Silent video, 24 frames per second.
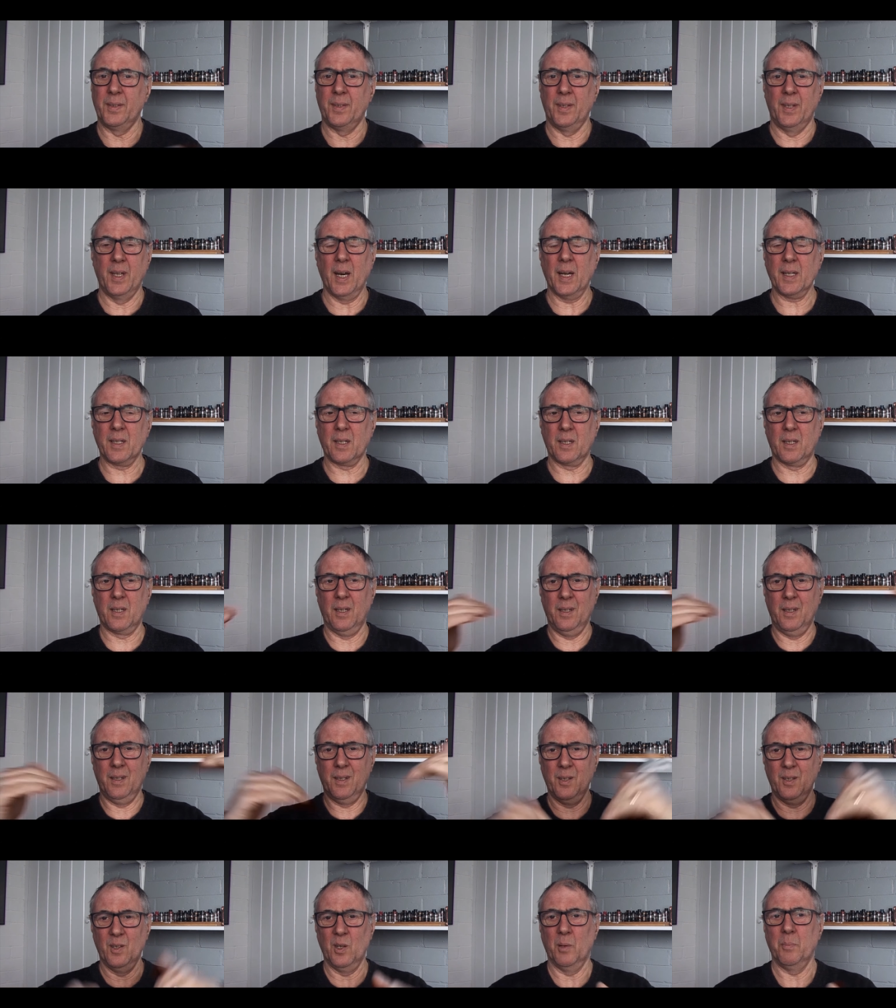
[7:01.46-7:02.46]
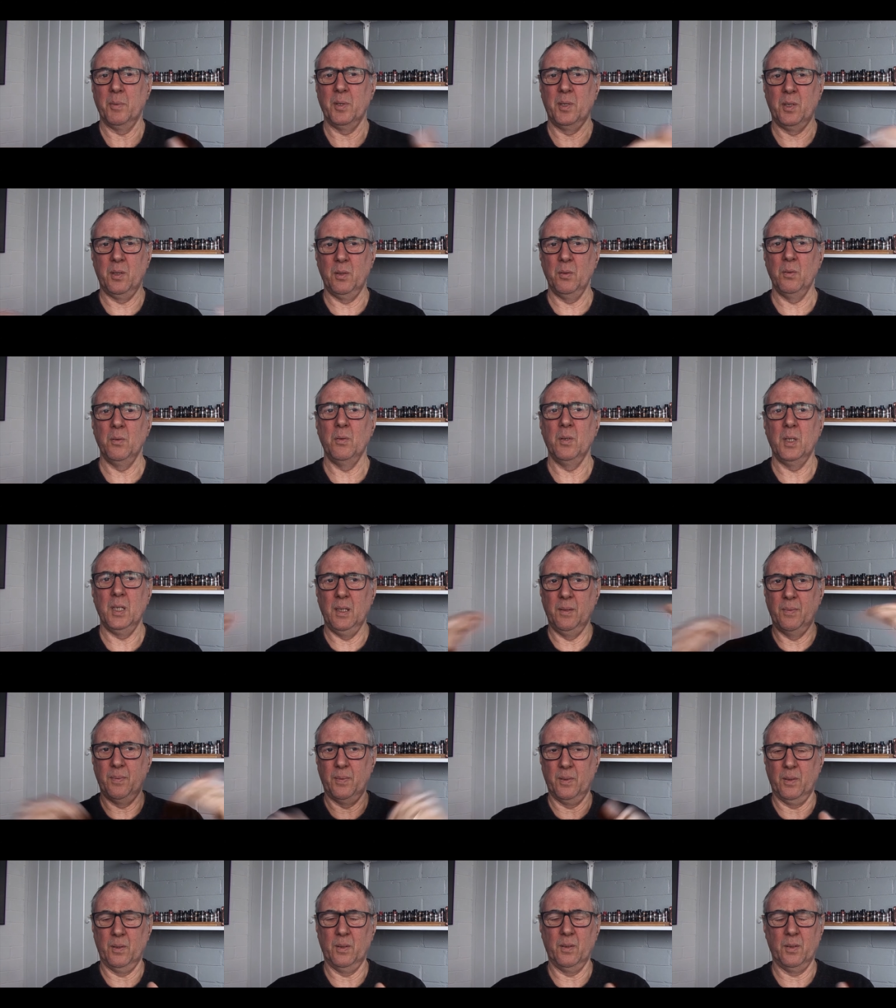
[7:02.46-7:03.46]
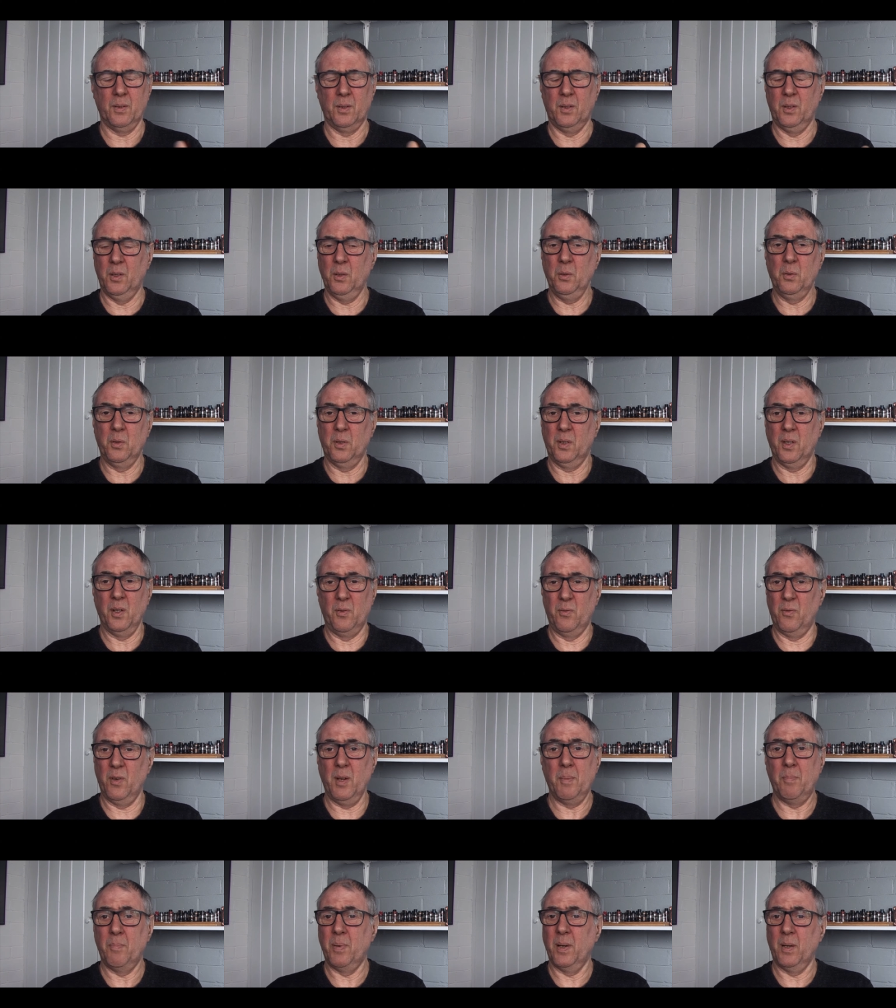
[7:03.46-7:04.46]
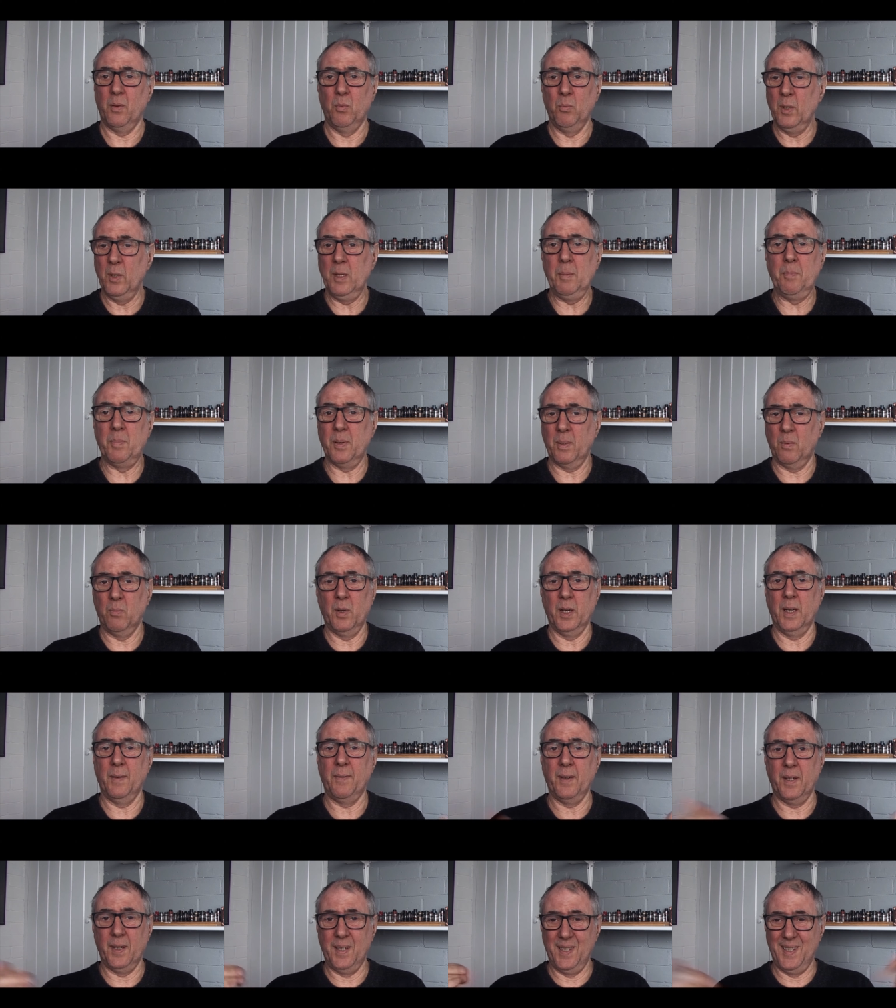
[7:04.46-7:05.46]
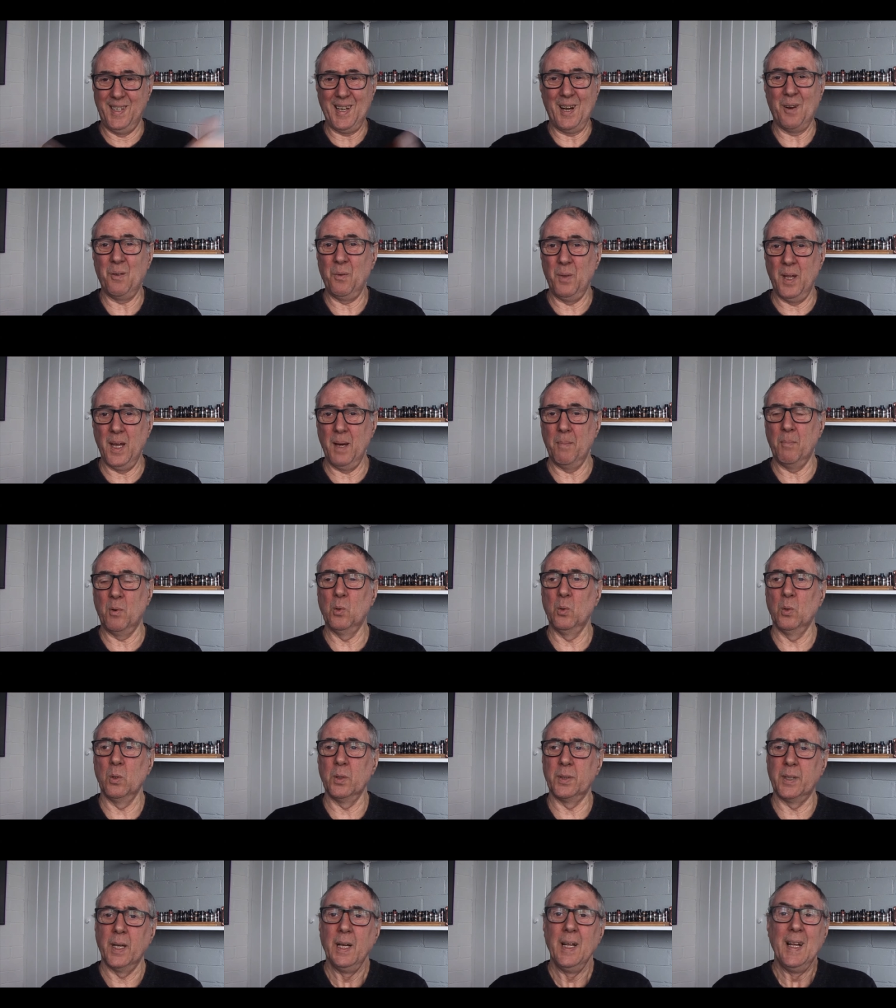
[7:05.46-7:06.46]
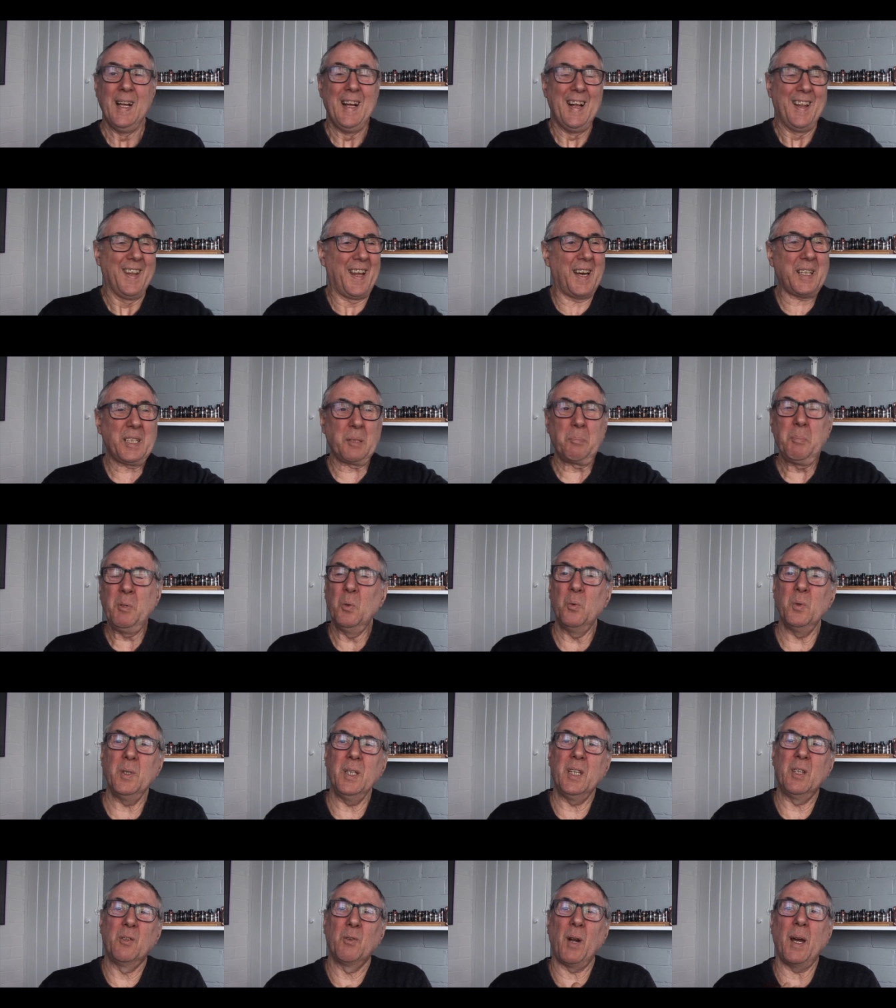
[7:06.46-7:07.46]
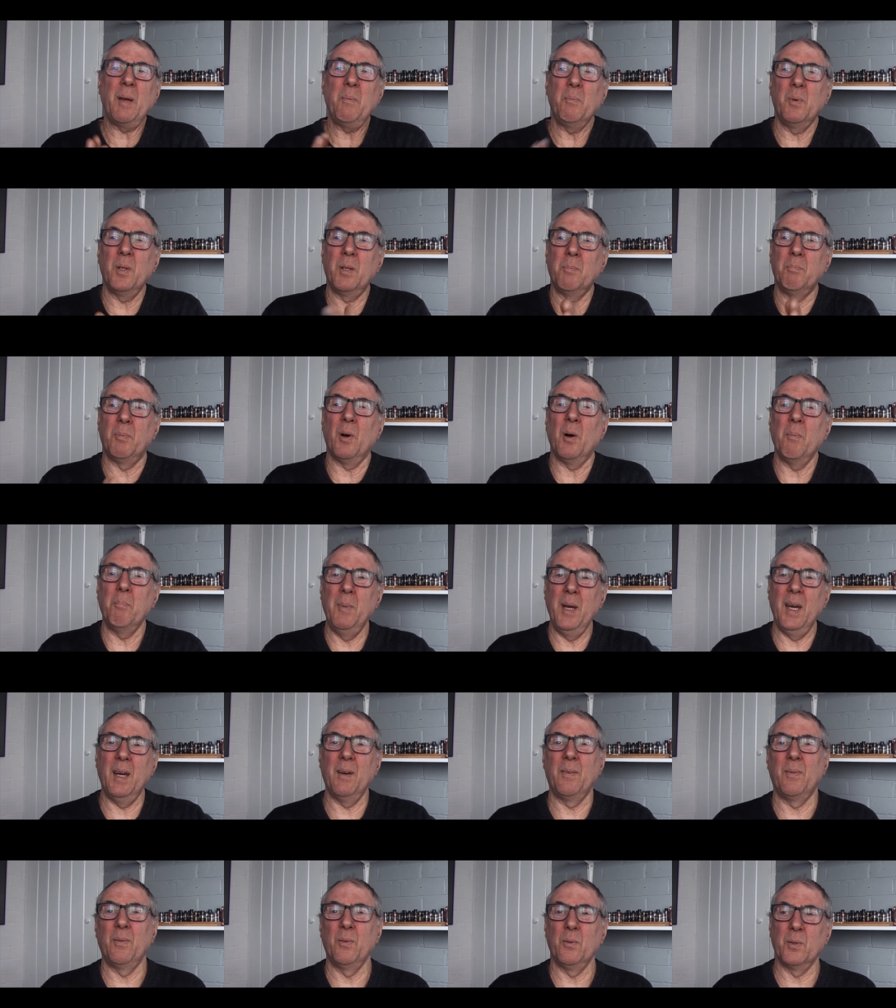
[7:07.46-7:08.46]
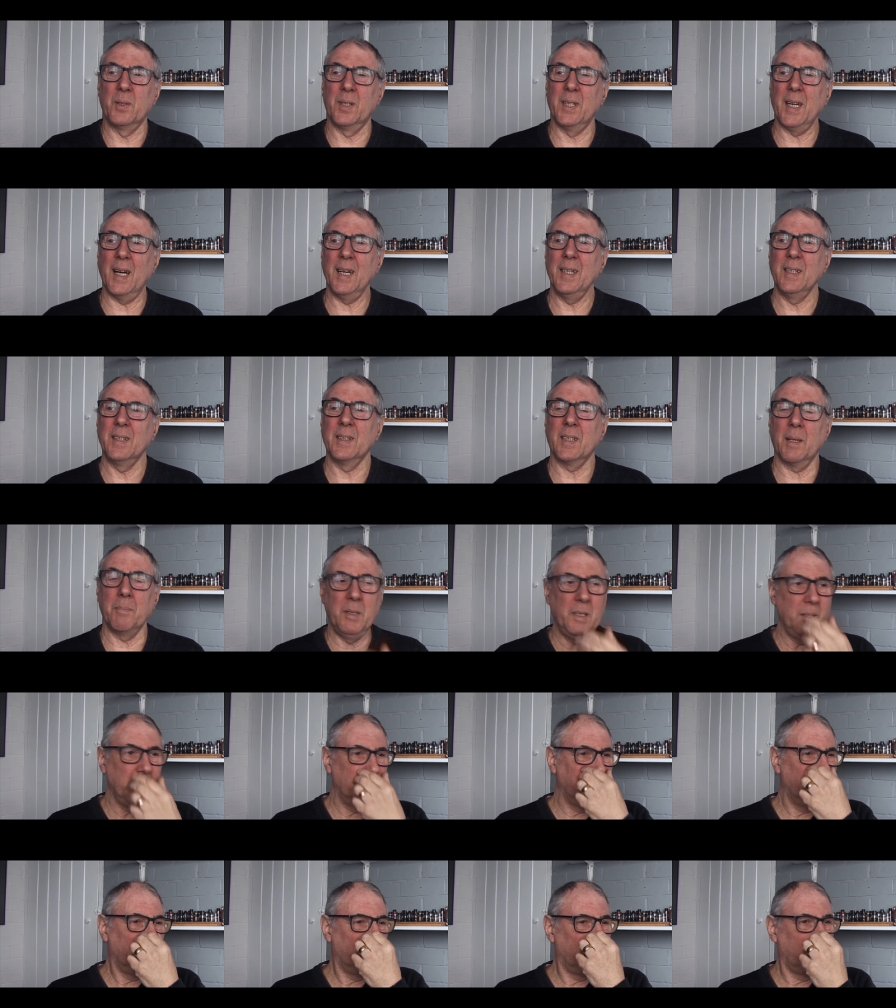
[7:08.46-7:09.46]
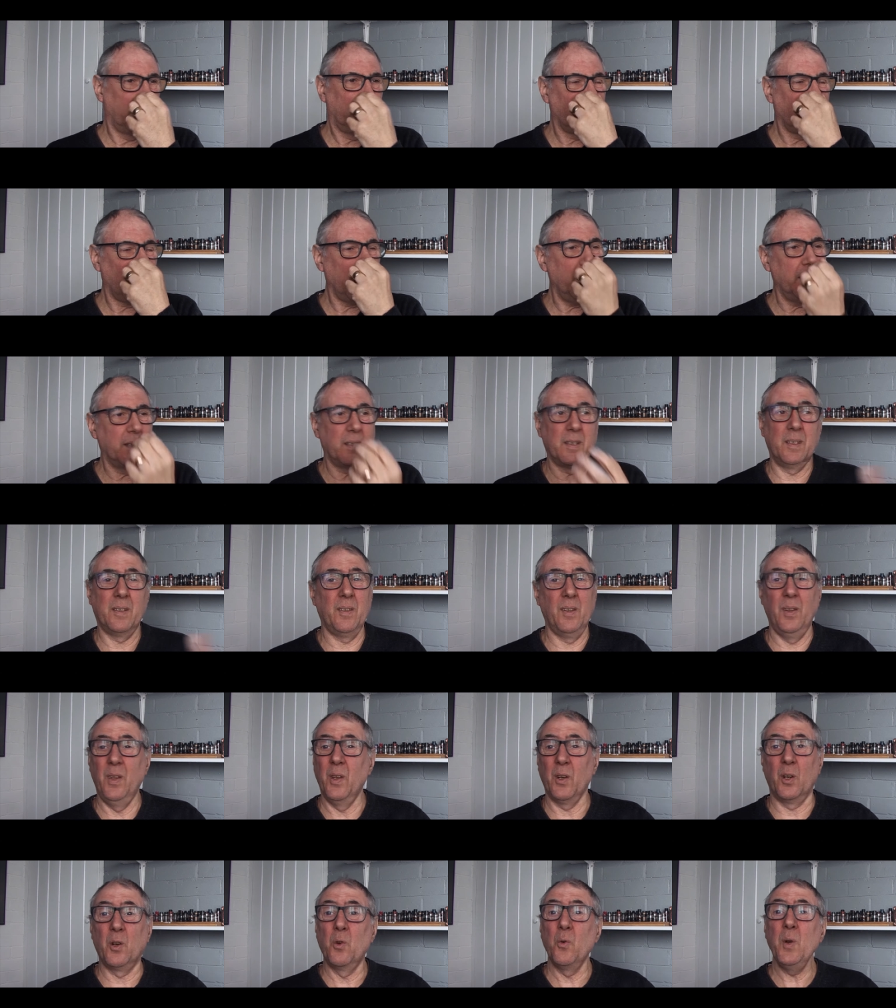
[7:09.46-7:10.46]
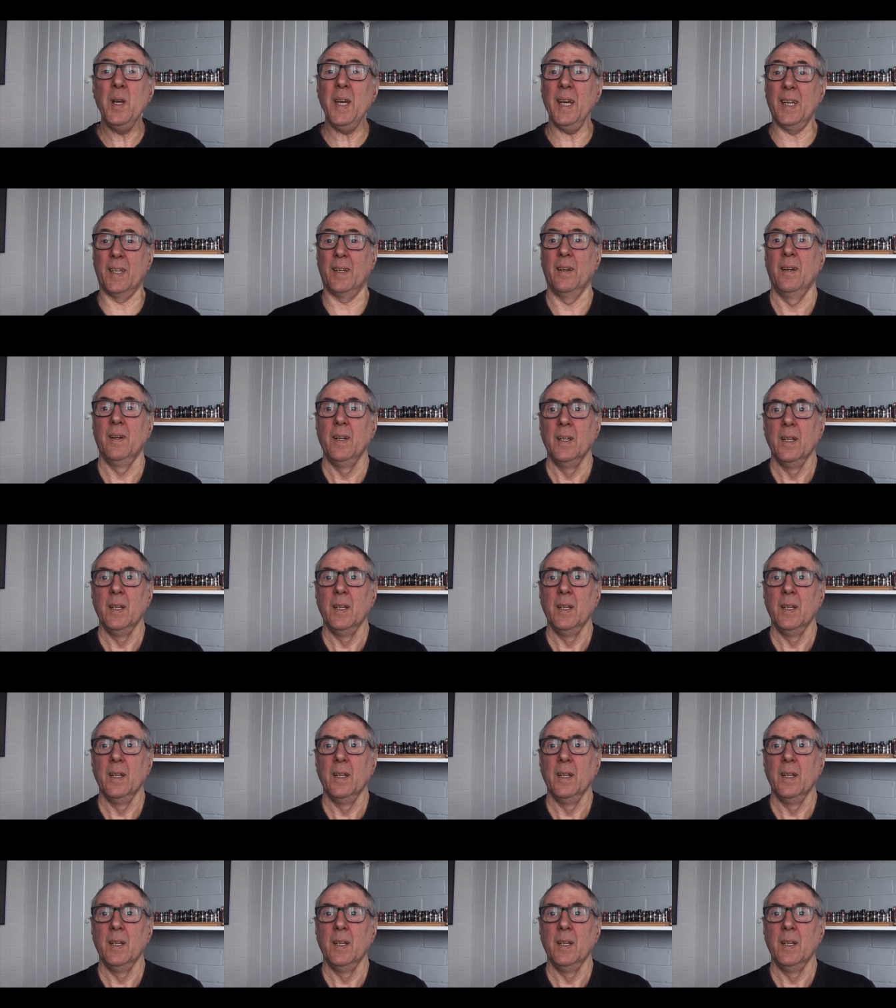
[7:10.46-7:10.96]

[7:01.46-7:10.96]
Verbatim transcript: That is an opportunity for juice to drip, weep, whatever, down them holes. That's the only gripe with the bottom airflow tanks. I mean, Christ, they're great.